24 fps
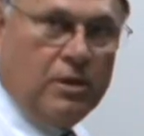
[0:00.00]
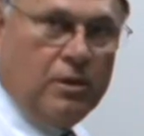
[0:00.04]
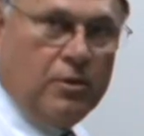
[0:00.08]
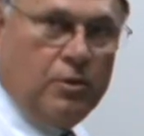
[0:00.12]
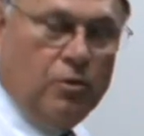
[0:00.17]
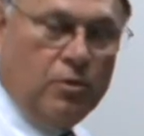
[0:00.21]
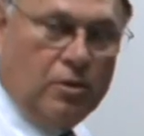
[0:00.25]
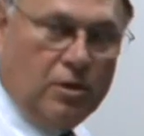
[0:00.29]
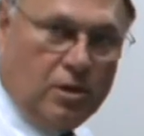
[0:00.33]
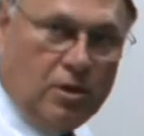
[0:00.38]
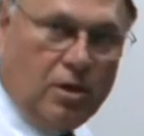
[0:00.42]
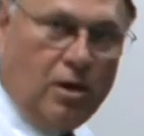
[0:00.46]

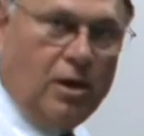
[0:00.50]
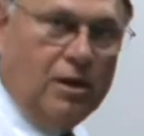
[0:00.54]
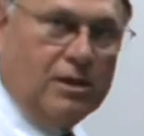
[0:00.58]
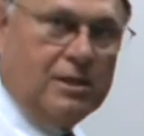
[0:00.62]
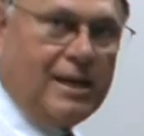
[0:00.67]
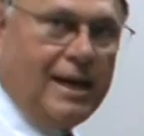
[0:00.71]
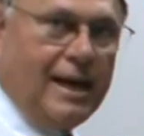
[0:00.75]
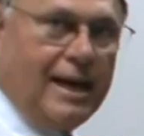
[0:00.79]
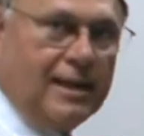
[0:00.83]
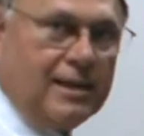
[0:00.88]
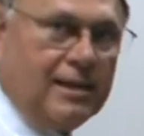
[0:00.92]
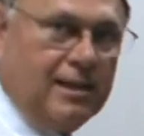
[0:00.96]
you can
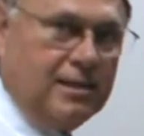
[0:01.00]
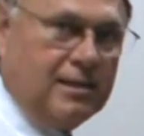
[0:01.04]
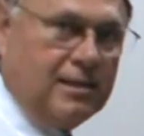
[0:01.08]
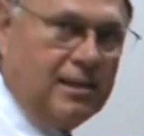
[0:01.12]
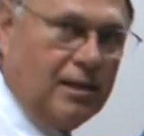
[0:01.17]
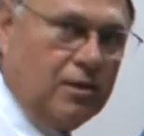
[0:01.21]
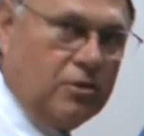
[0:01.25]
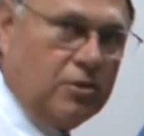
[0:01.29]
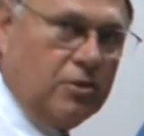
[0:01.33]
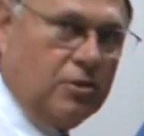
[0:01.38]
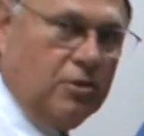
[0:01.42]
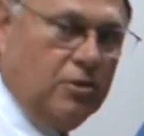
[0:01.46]
contact us
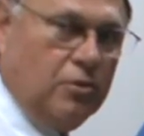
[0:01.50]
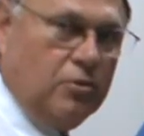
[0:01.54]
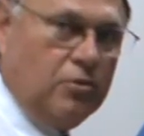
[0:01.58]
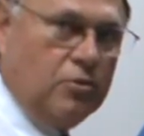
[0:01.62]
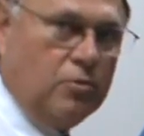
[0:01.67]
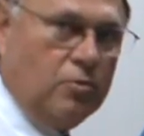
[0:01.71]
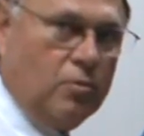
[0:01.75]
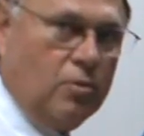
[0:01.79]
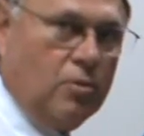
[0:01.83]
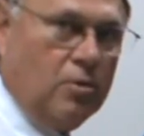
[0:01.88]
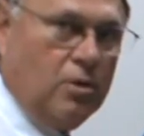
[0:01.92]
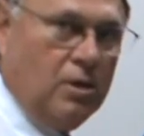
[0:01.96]
as
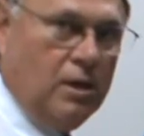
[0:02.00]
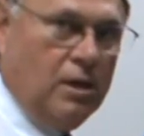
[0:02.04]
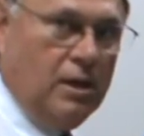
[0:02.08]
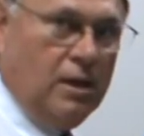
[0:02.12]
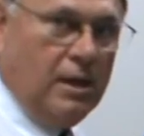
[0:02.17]
usual